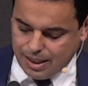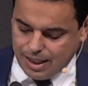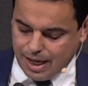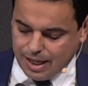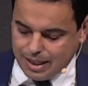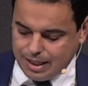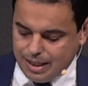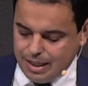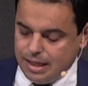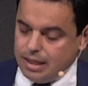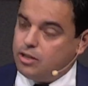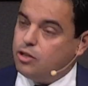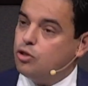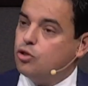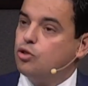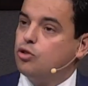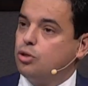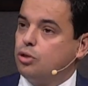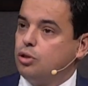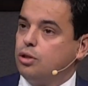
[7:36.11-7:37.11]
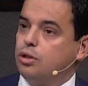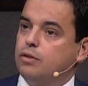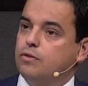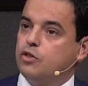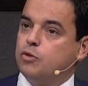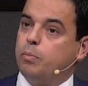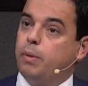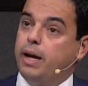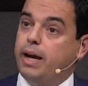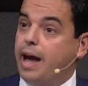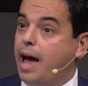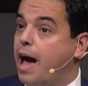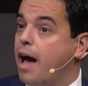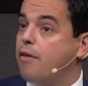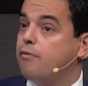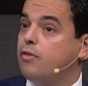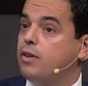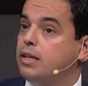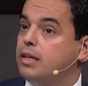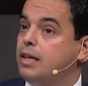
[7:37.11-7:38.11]
that he deserves by
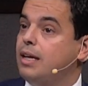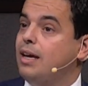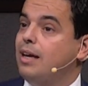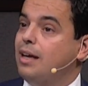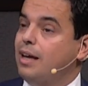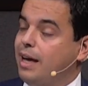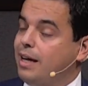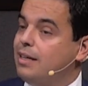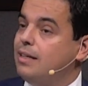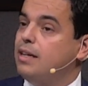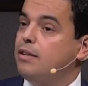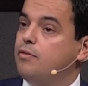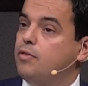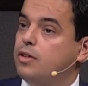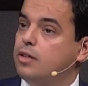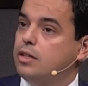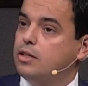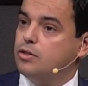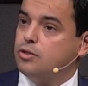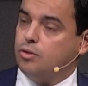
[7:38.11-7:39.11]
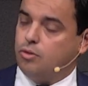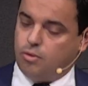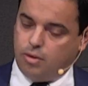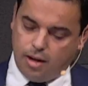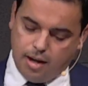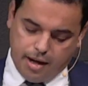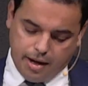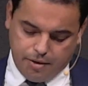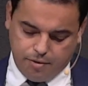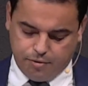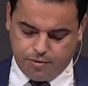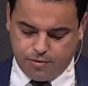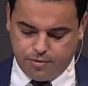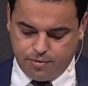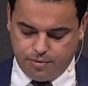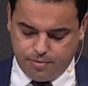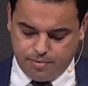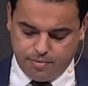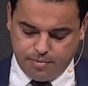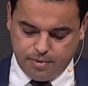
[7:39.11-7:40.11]
having and living his own life.